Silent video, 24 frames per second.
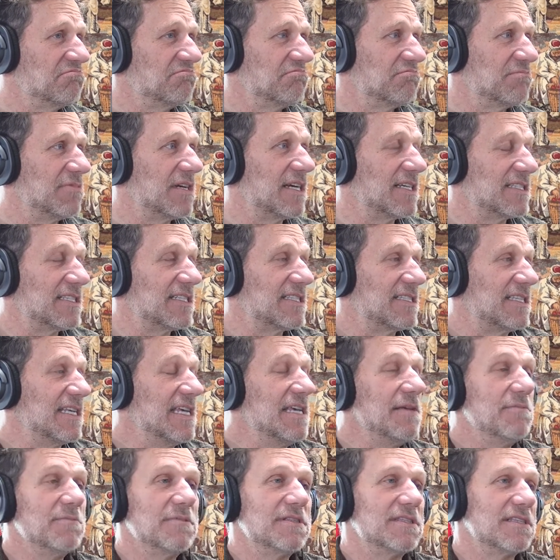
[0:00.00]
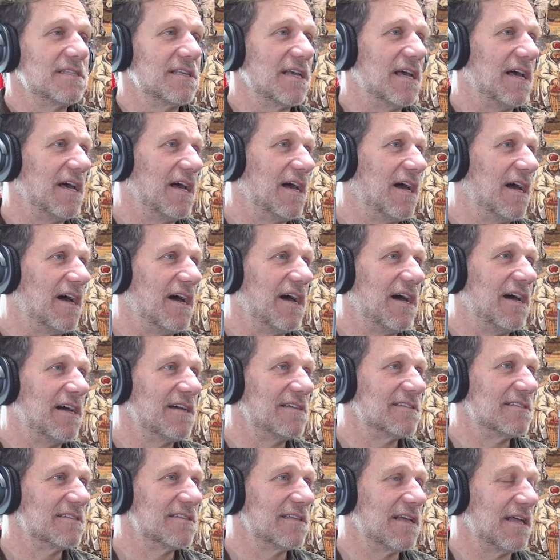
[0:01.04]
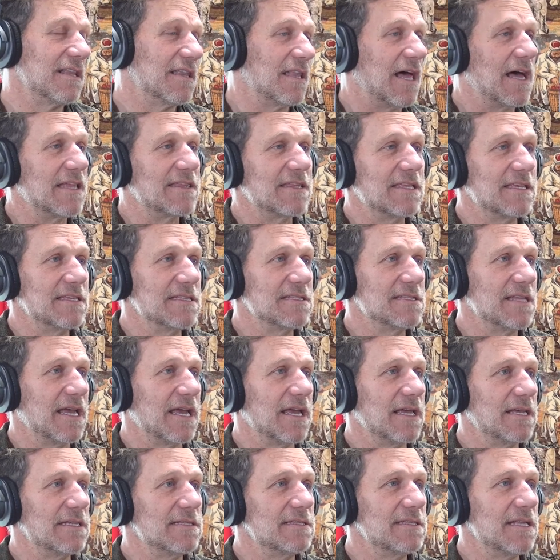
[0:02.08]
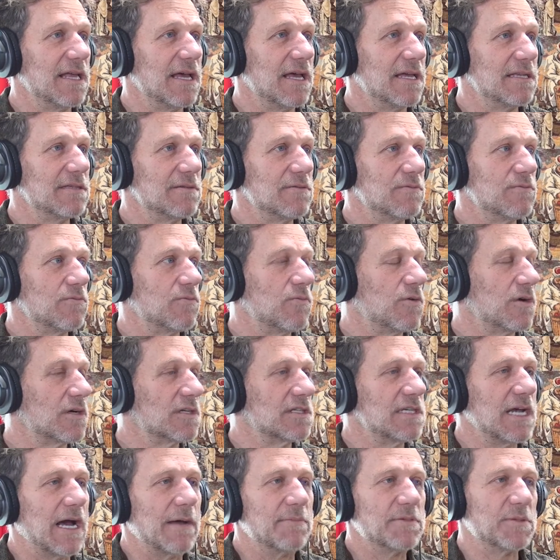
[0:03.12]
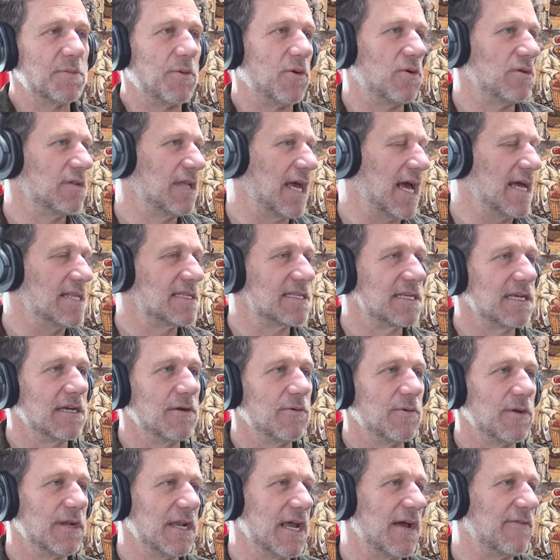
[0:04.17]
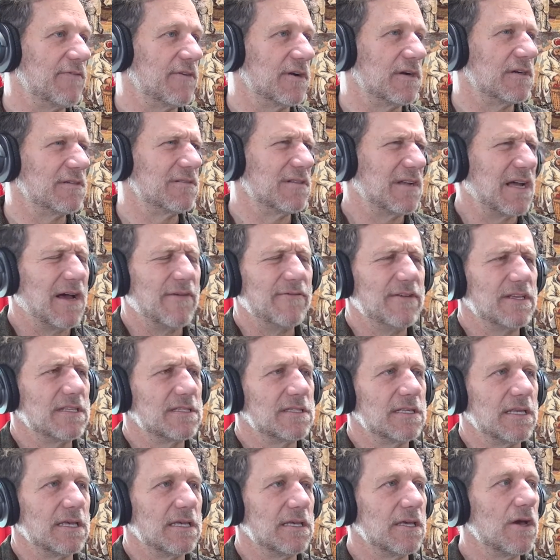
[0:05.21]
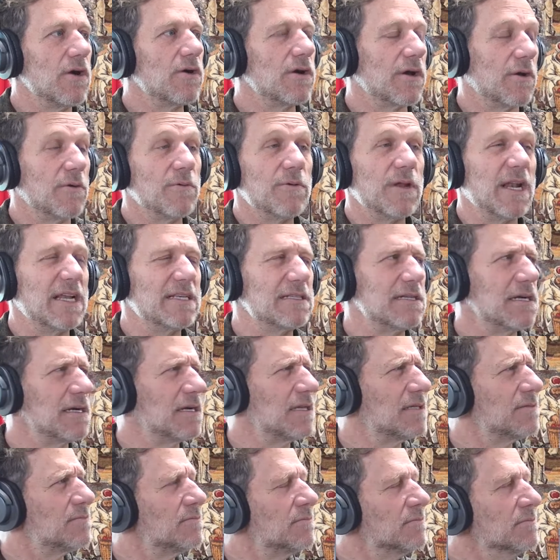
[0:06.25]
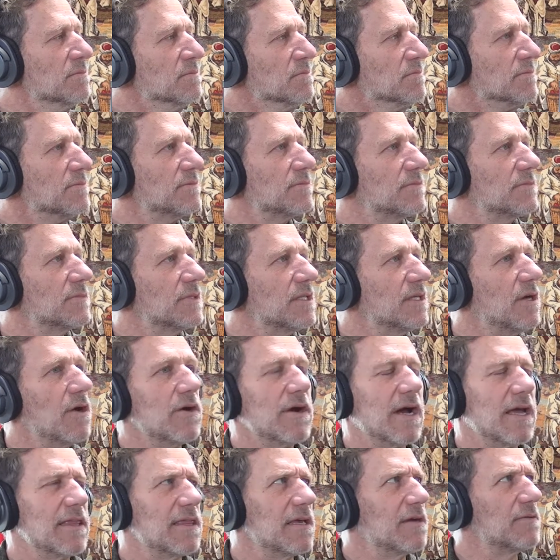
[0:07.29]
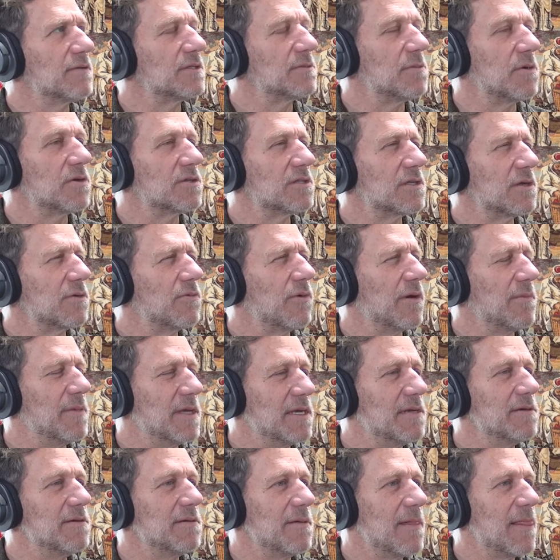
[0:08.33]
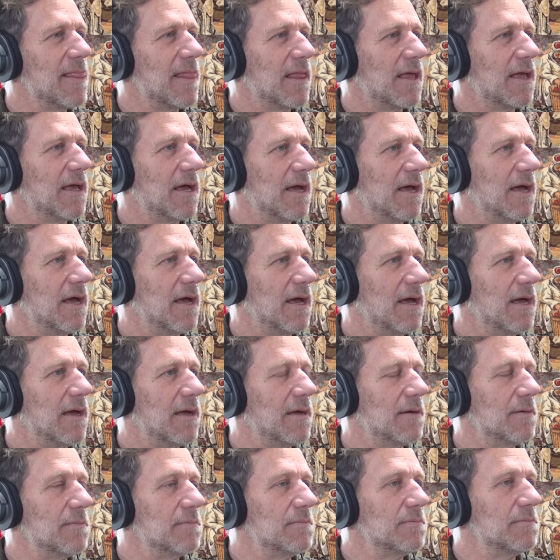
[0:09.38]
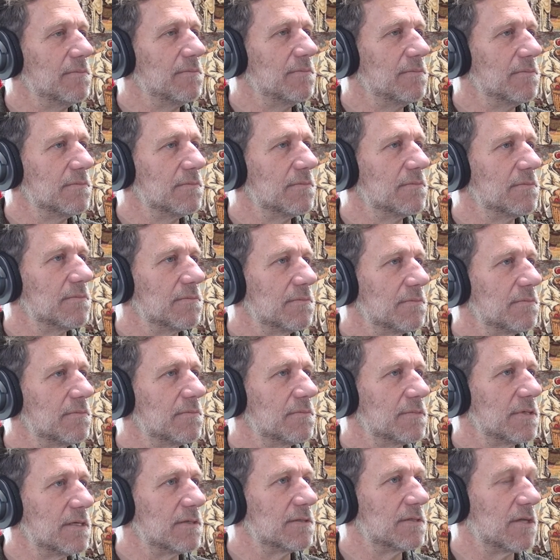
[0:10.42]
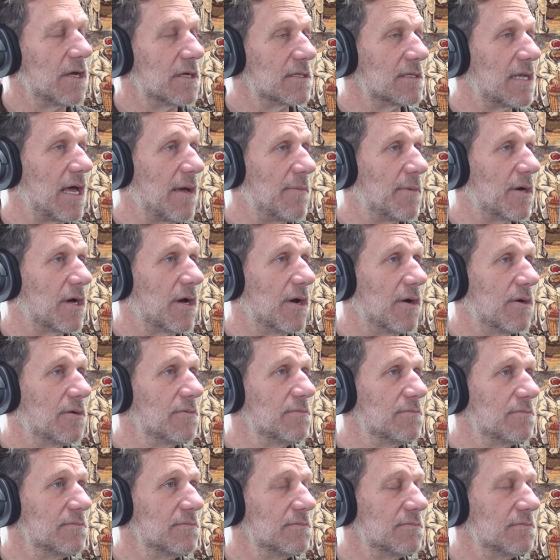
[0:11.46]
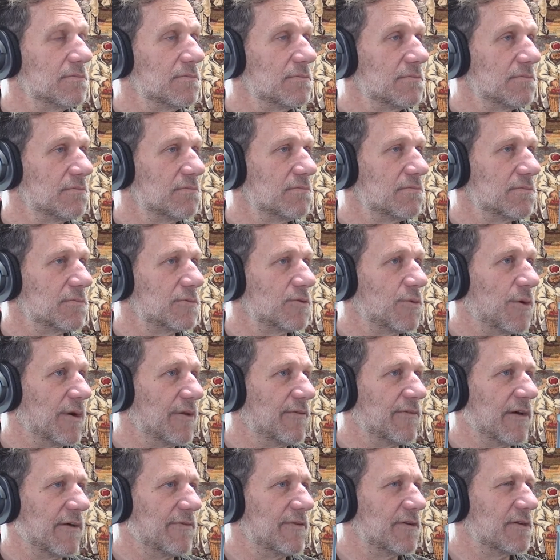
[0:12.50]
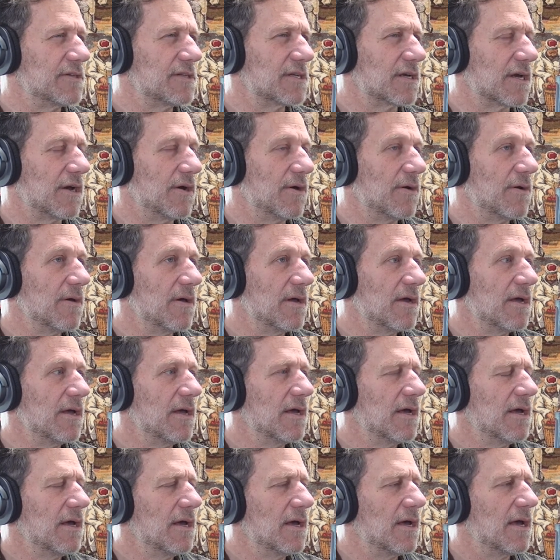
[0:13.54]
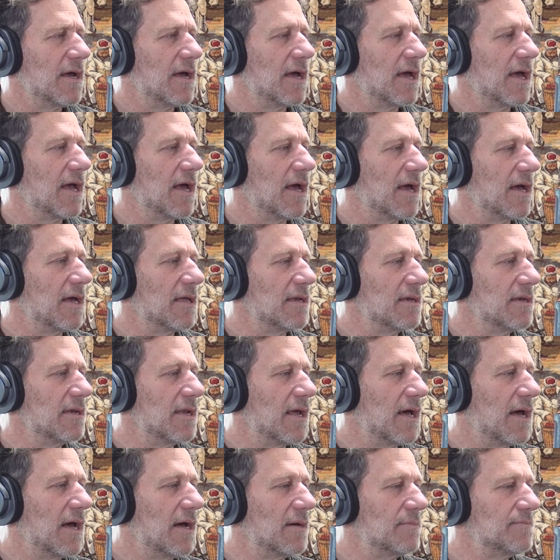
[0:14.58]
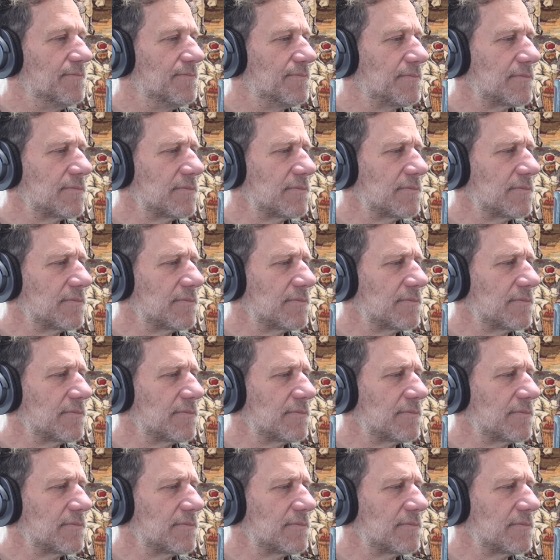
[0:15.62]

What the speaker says: because it seems a lot these days that workshops, pole dancing, whatever, obviously yoga. When I started yoga, I think it was mostly women. So it was a long time ago, 25 years ago. And,